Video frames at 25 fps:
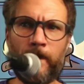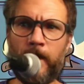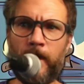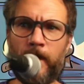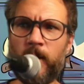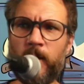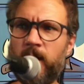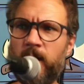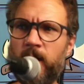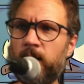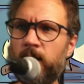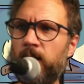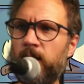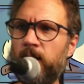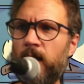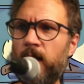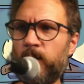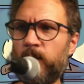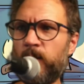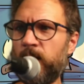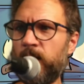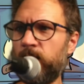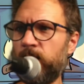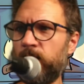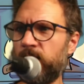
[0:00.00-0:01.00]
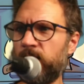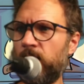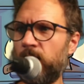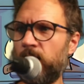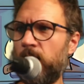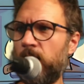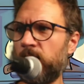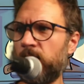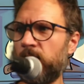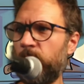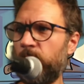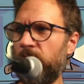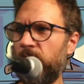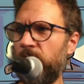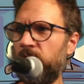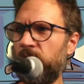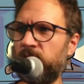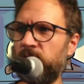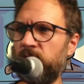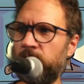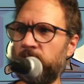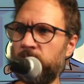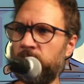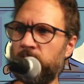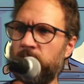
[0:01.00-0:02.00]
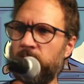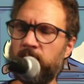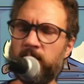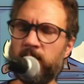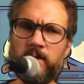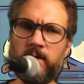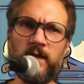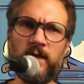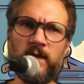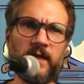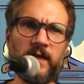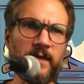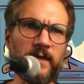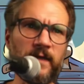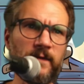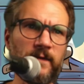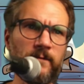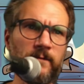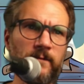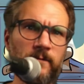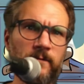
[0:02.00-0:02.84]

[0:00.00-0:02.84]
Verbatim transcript: I think a lot of people talk about like